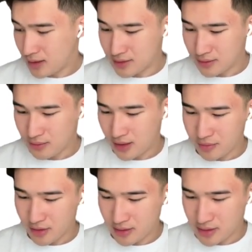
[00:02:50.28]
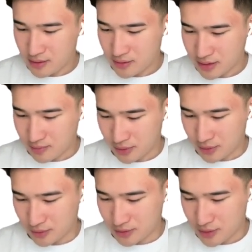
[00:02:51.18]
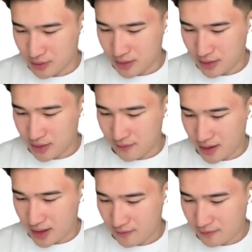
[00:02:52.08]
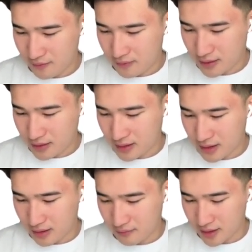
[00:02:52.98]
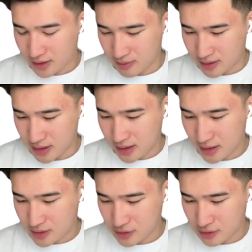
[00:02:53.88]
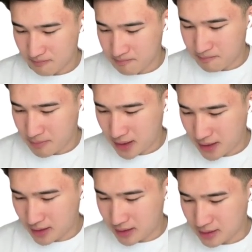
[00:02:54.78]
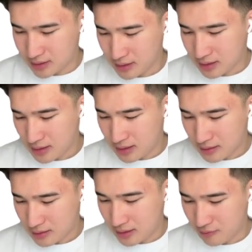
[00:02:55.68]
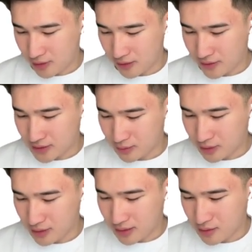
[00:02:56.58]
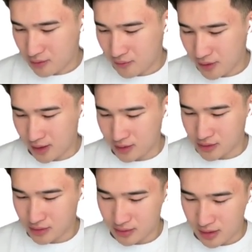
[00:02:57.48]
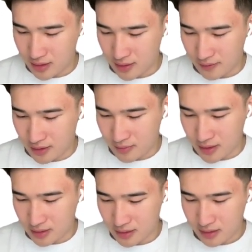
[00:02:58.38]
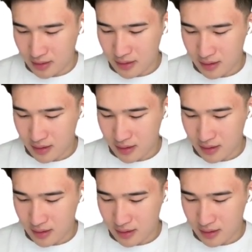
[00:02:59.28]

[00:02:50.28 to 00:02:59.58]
And so I'm going to continue this in blue. So you have f negative x plus h minus, write this one, and over h, and then you have limit